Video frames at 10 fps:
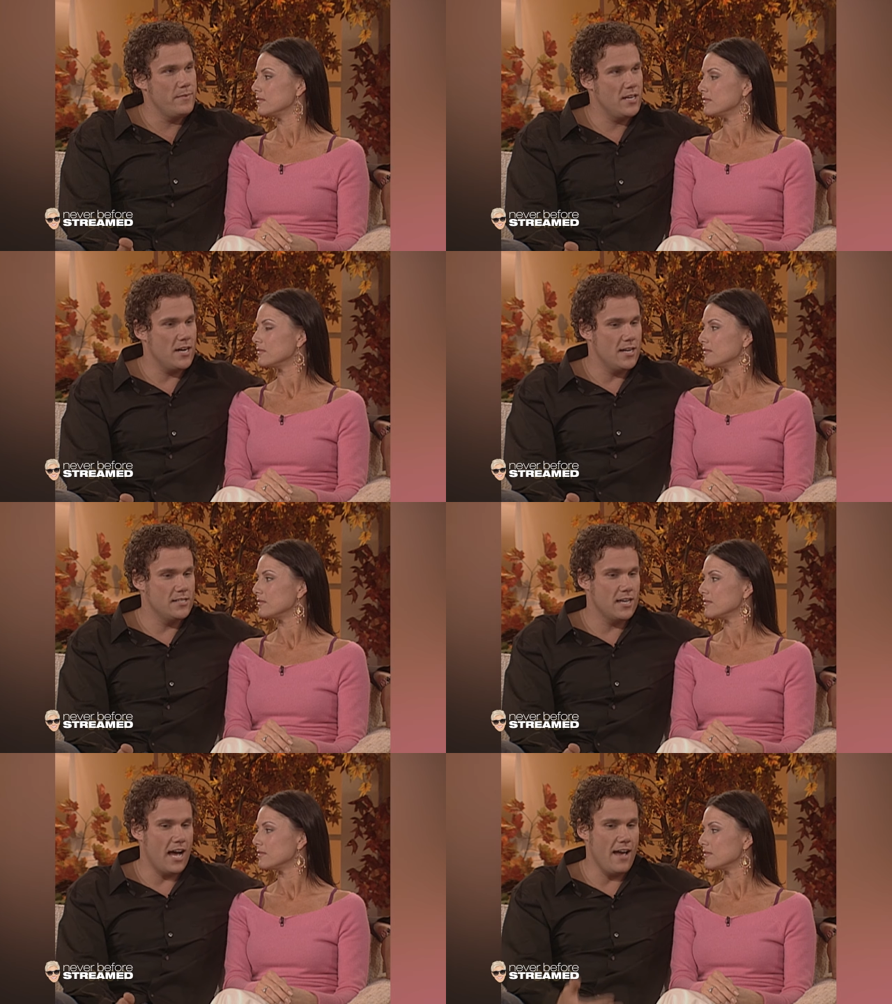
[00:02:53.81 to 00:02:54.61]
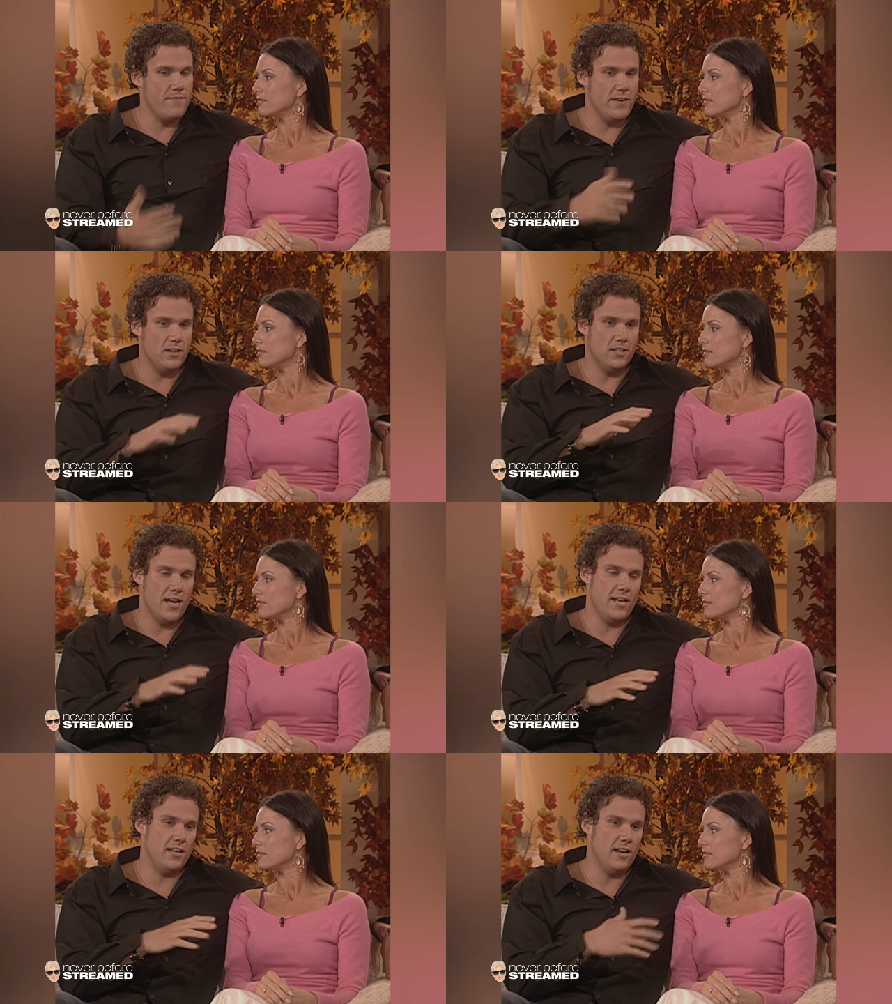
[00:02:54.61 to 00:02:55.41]
Speaker 1: because I felt
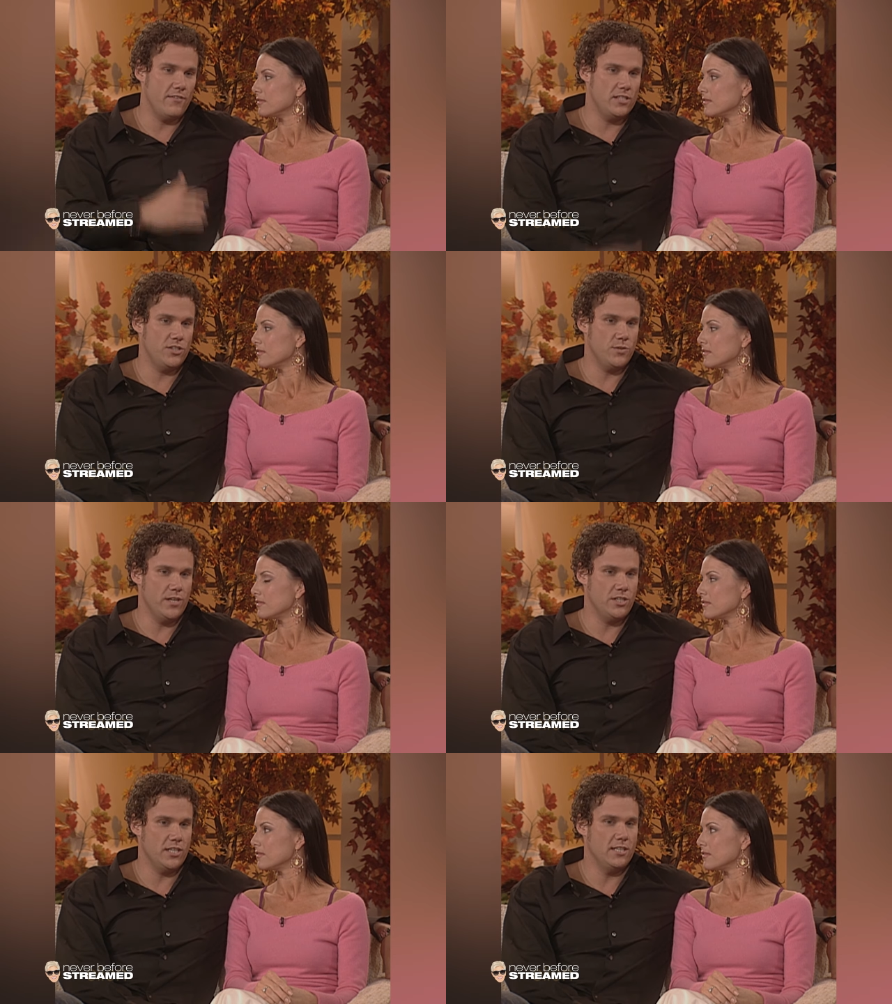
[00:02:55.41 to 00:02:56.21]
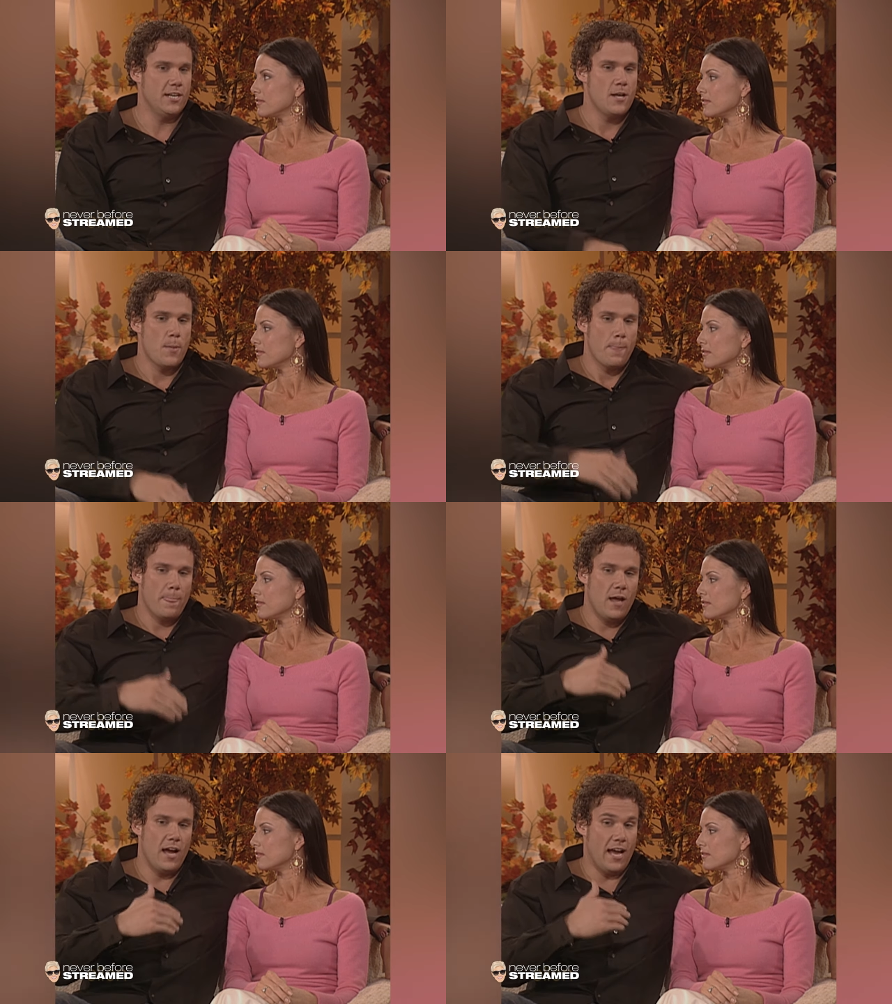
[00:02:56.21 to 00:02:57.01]
like in every situation,
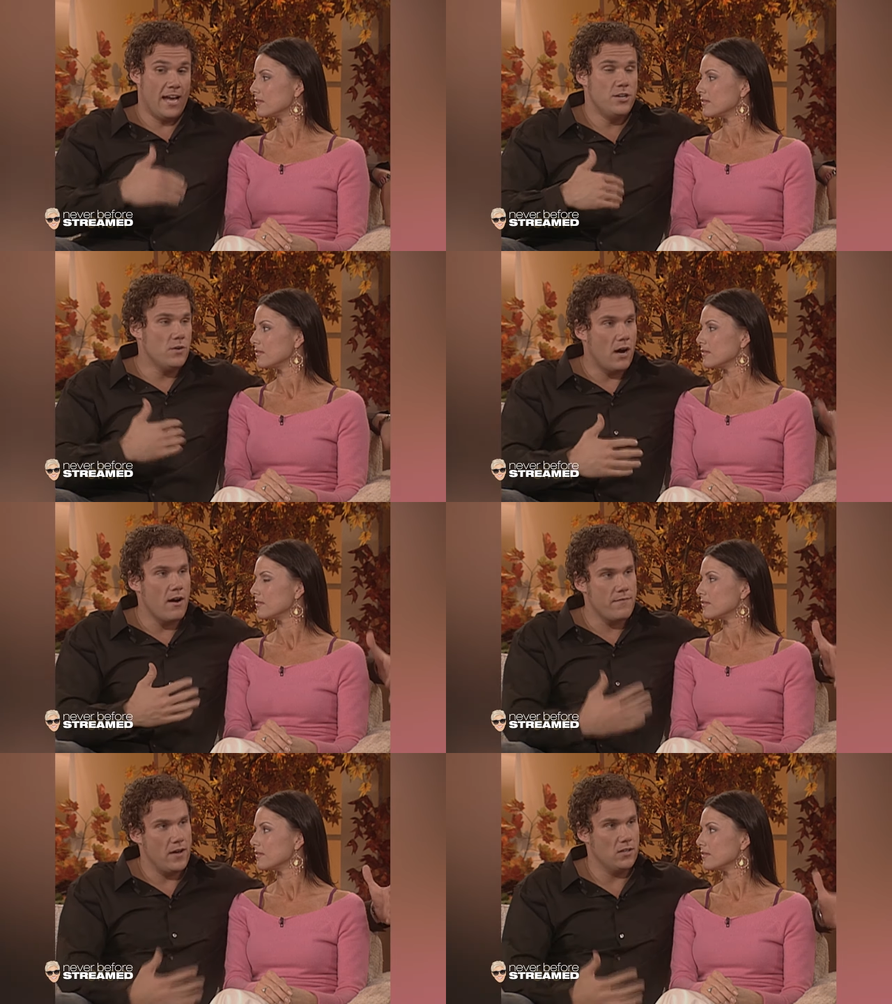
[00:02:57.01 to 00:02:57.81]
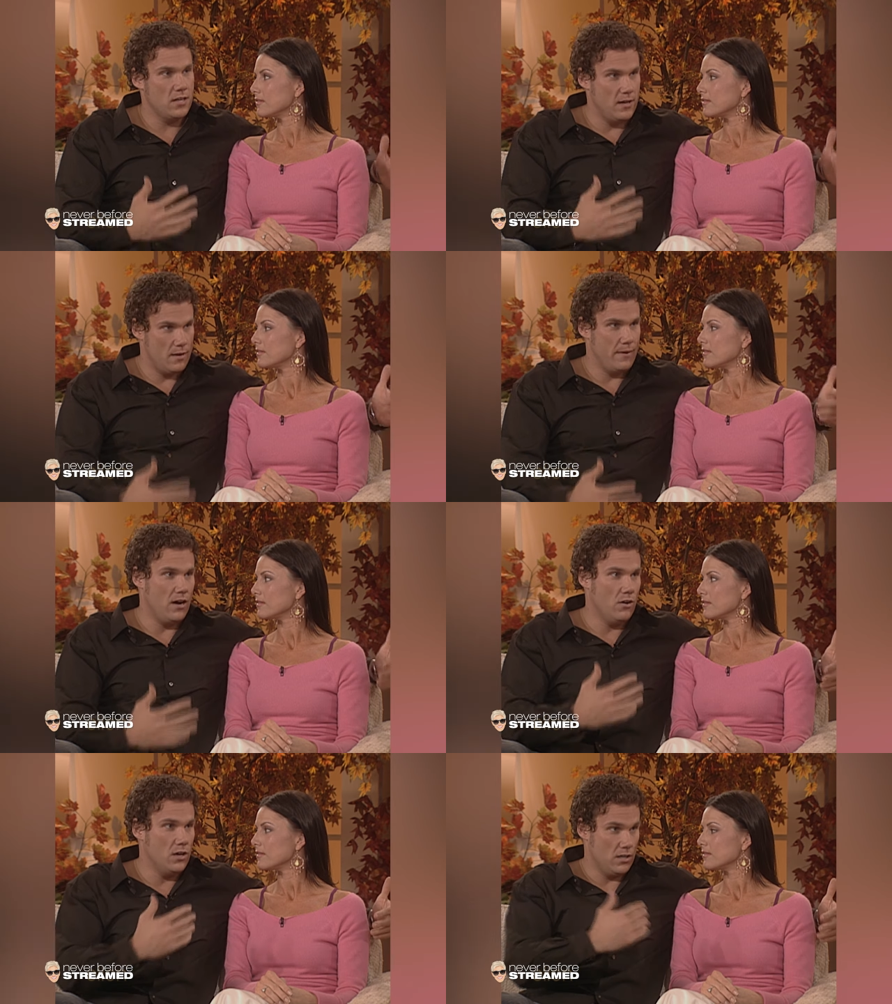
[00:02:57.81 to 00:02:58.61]
I, I knew how I felt uh,
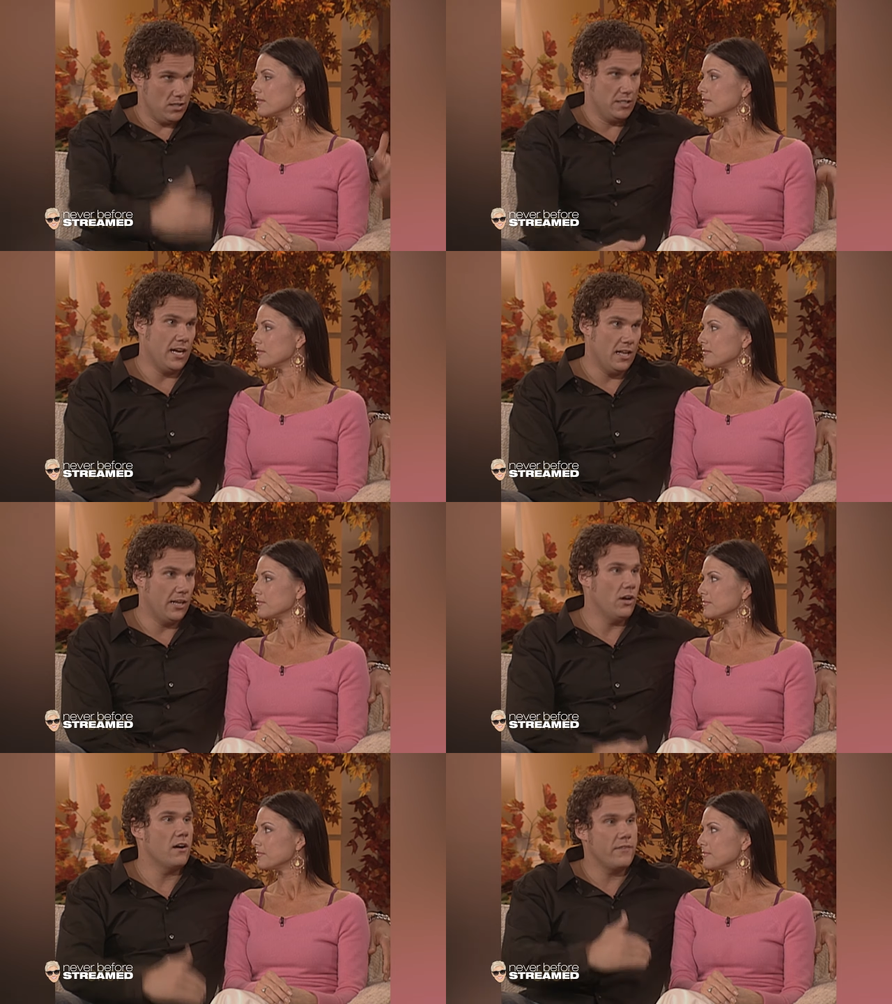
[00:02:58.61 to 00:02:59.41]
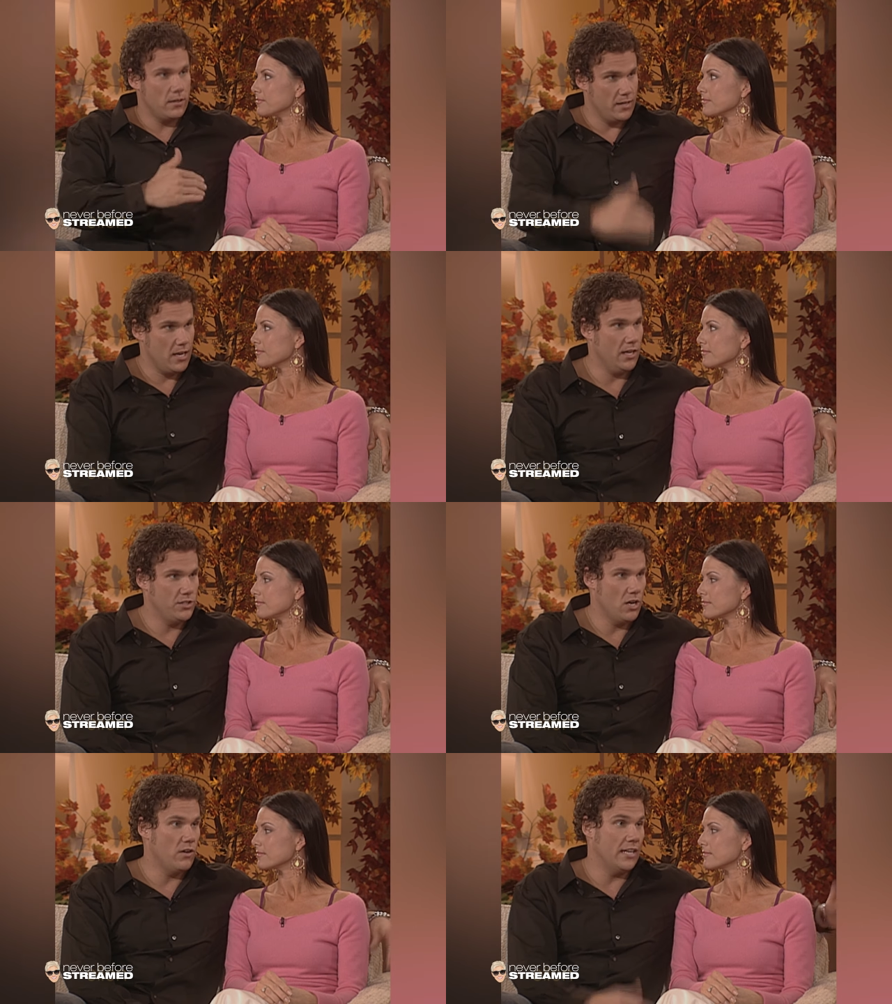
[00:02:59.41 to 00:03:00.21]
about uh, Estella and I knew how I felt about Kelly
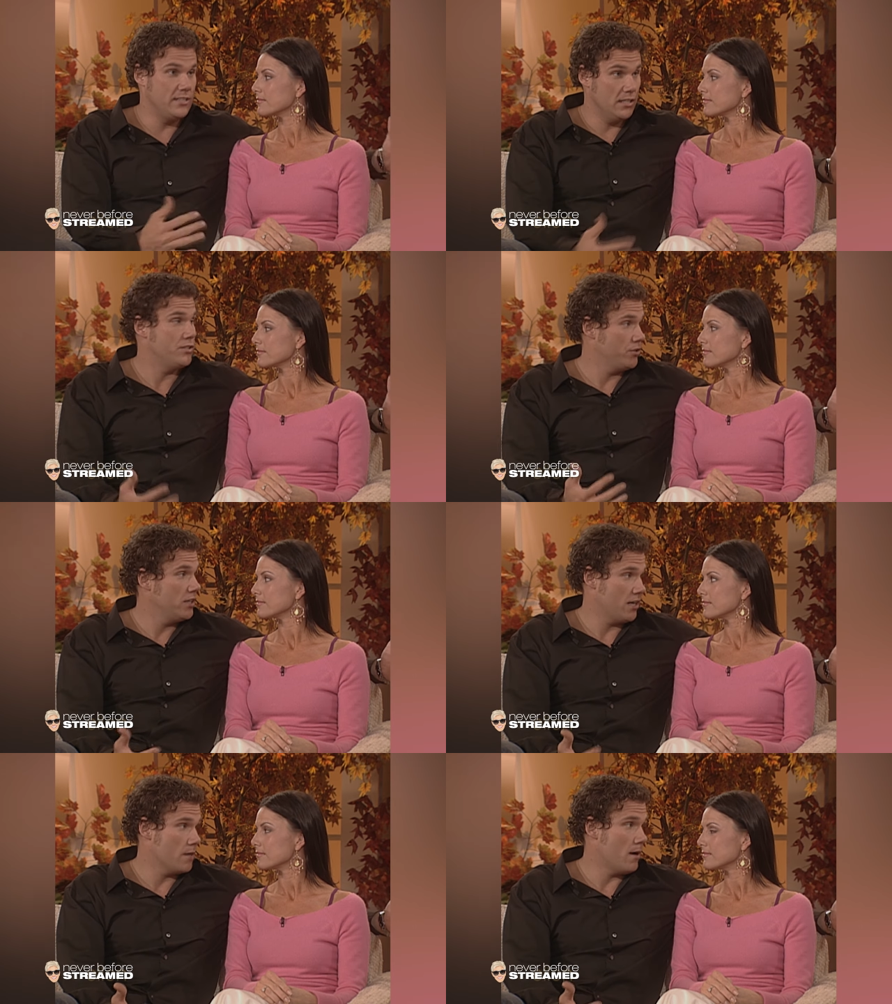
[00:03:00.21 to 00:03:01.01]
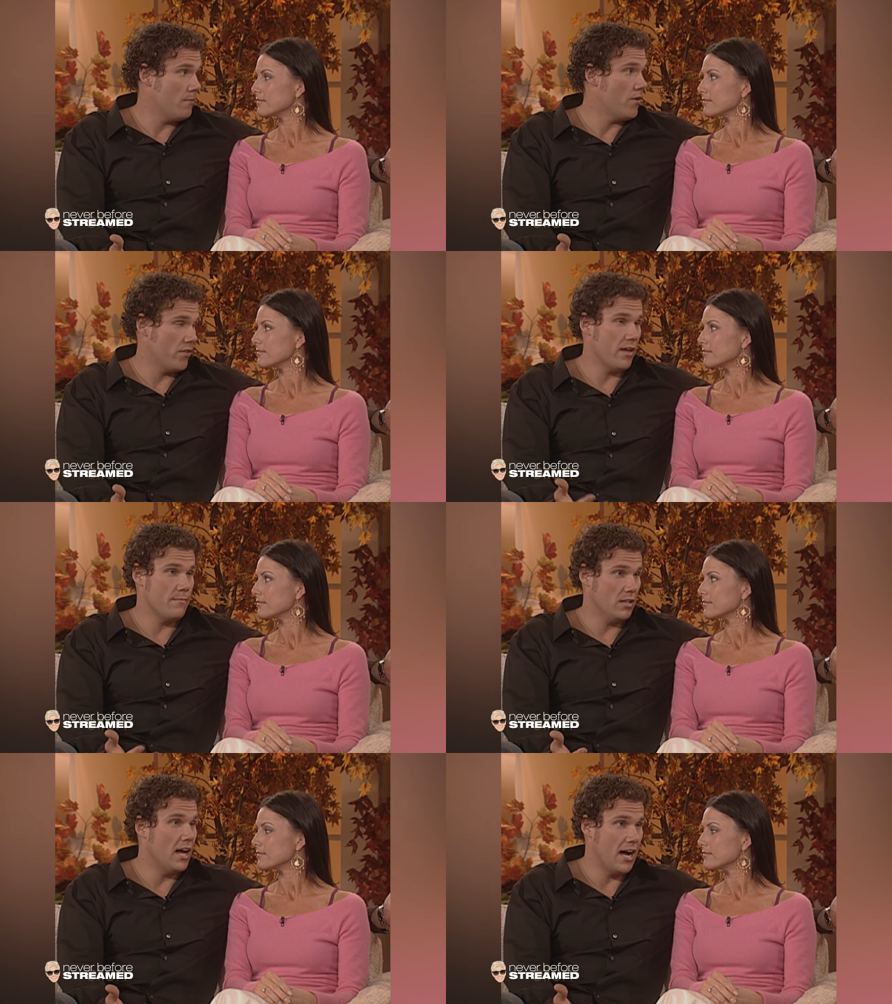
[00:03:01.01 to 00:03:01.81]
Jo, and I did truly care about both of them
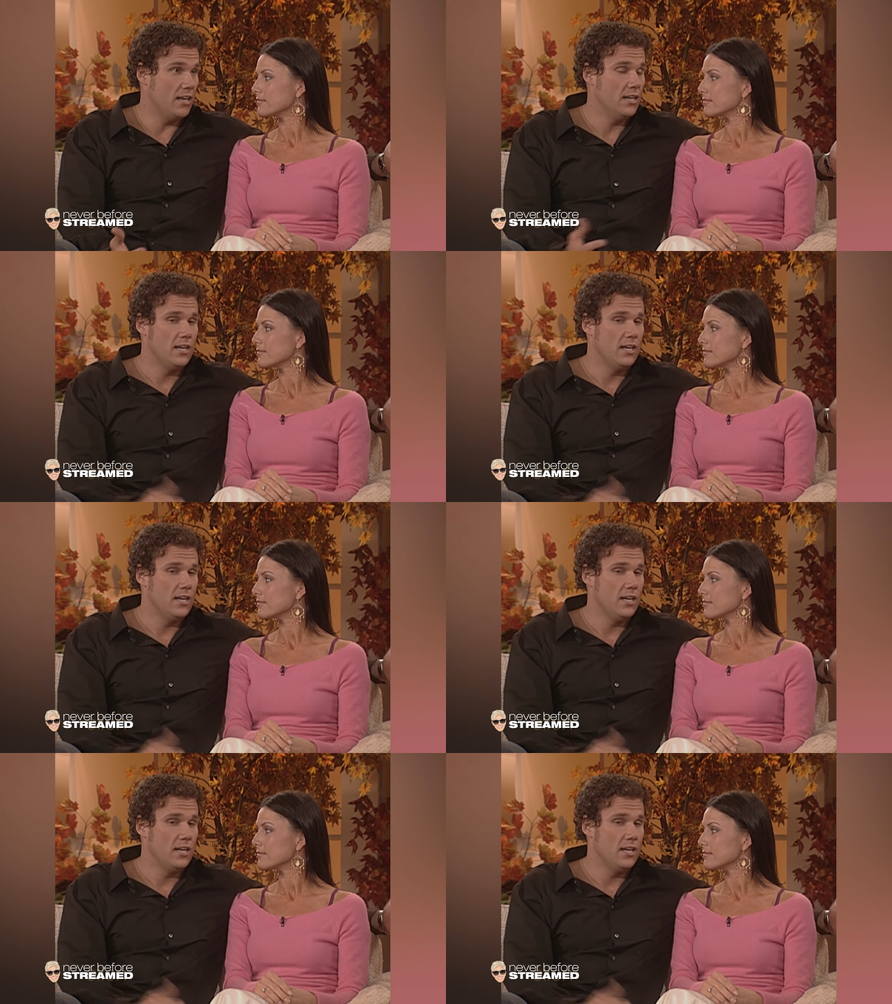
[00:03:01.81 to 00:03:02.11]
a lot.